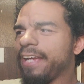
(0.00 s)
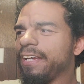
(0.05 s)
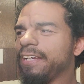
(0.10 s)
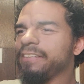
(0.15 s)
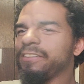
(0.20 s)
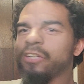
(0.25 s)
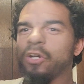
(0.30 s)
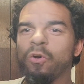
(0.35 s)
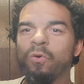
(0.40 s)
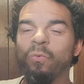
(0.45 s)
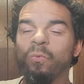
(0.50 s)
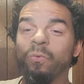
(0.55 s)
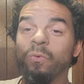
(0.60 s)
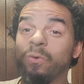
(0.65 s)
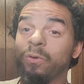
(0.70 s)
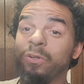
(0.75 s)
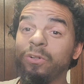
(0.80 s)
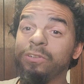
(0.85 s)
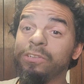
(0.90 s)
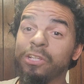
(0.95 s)
So
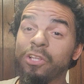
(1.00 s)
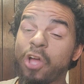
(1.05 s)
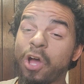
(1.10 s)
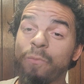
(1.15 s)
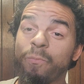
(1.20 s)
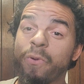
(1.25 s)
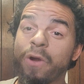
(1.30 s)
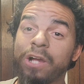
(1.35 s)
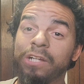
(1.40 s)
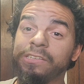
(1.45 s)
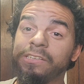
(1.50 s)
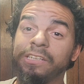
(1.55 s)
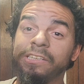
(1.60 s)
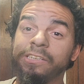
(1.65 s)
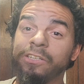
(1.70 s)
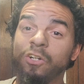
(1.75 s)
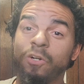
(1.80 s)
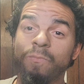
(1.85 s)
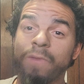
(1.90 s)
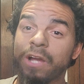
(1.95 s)
it was a long process
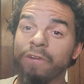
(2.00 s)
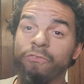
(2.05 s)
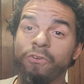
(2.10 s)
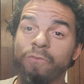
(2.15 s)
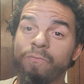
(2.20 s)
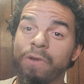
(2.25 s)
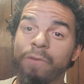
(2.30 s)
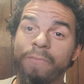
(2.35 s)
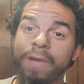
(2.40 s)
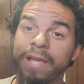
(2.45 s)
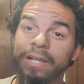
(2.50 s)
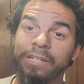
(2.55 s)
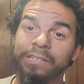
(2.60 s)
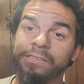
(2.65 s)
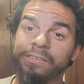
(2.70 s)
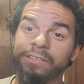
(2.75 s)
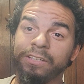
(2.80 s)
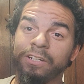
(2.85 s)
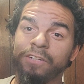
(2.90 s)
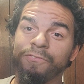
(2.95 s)
going back and forth with my bank and
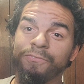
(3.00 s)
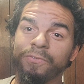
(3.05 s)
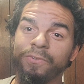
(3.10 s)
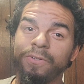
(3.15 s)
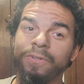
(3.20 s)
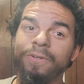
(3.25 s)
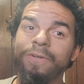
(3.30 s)
stuff.